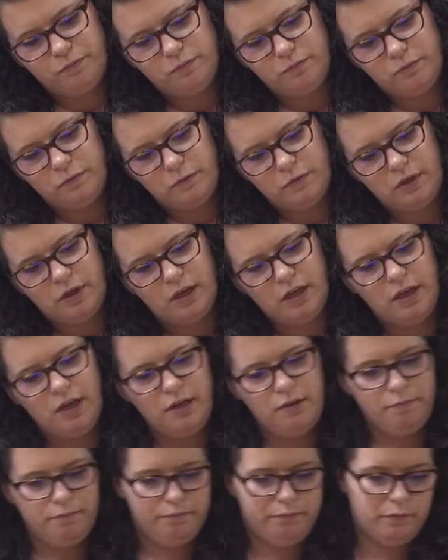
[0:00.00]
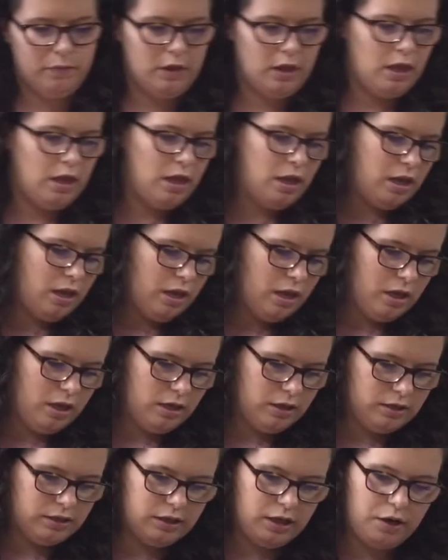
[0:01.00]
Okay,
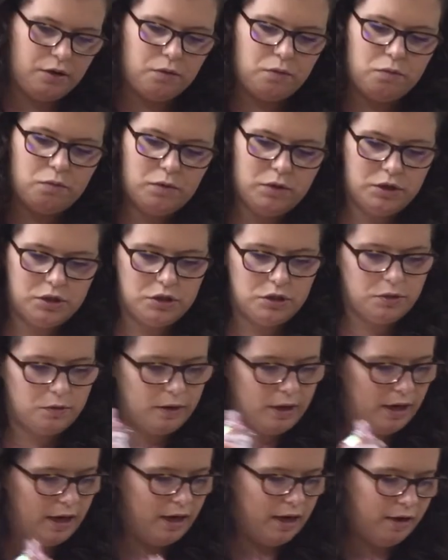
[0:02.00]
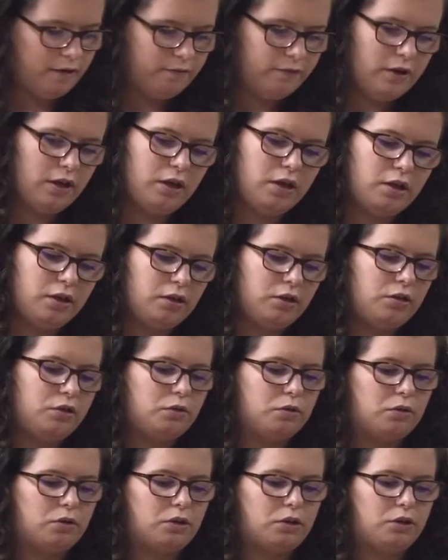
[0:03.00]
so once you have
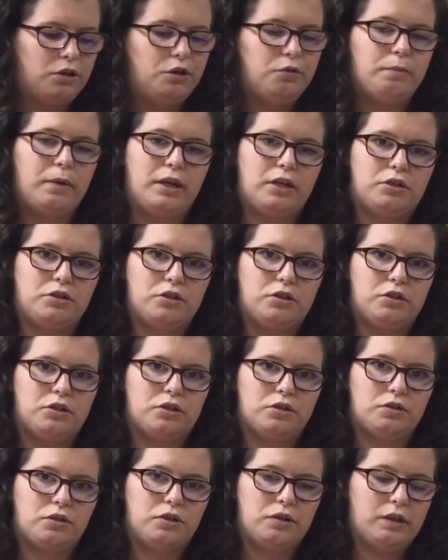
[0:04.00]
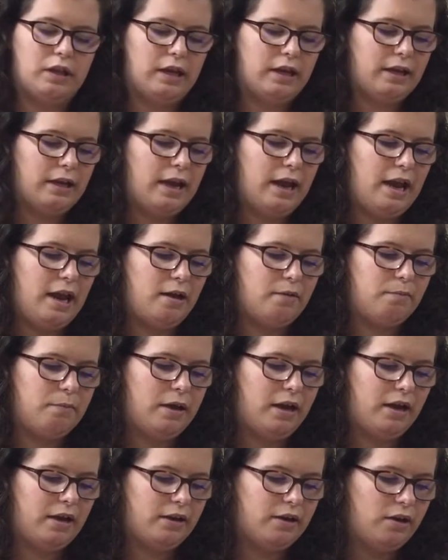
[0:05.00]
your glue, make sure to screw that cap
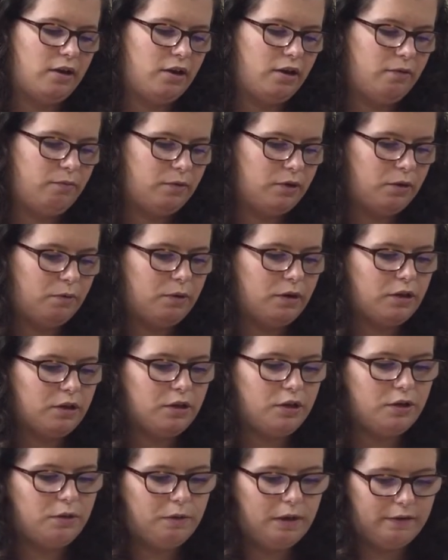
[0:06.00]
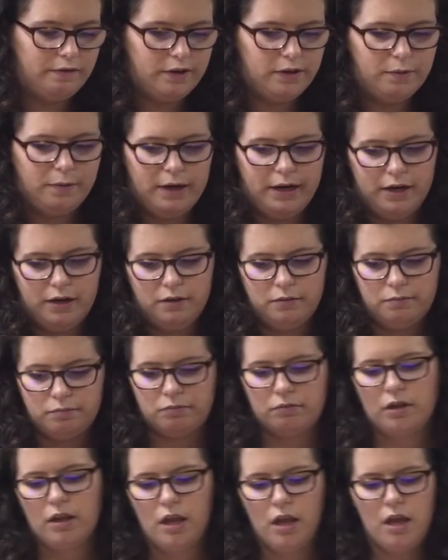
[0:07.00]
back on. We don't want glue everywhere.
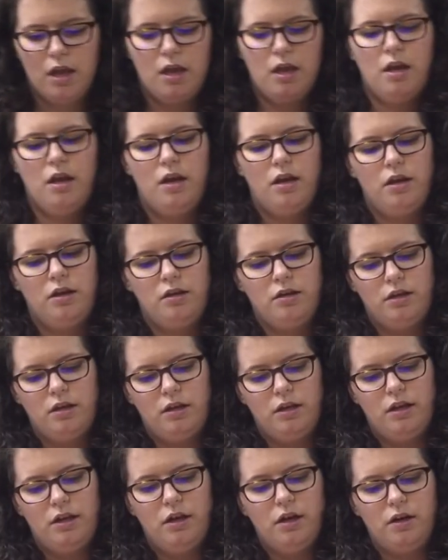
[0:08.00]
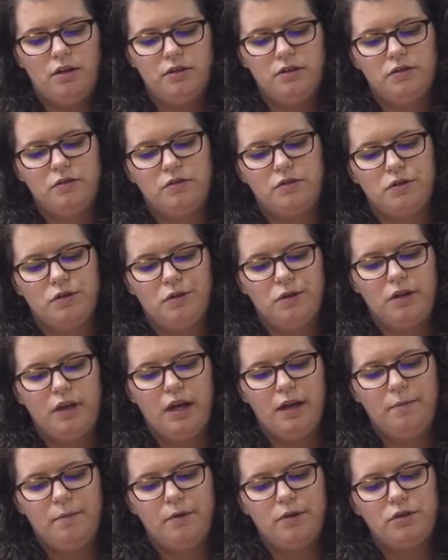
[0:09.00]
And then also screw the
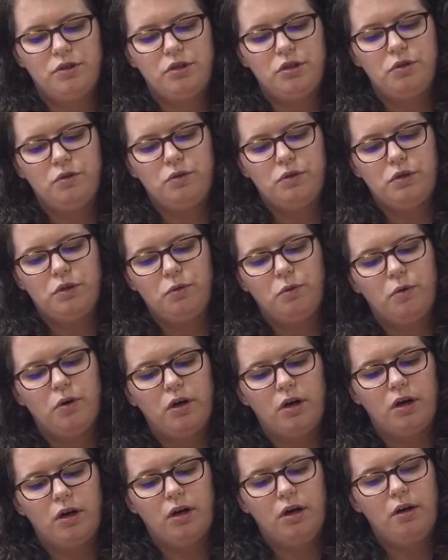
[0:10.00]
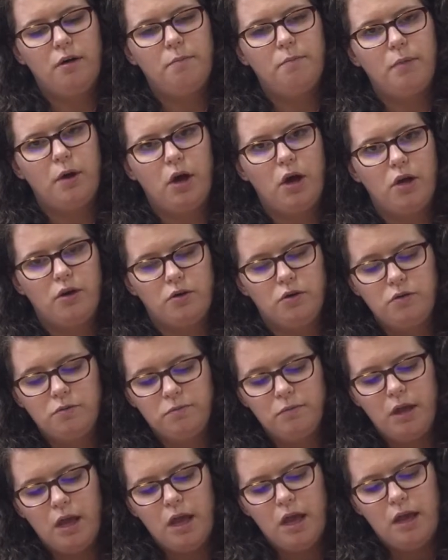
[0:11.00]
cap onto your
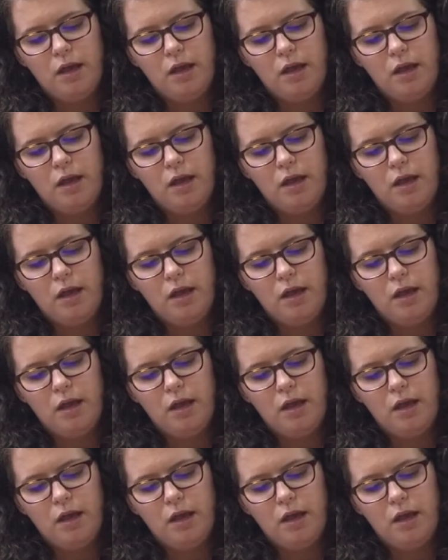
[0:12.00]
bottle.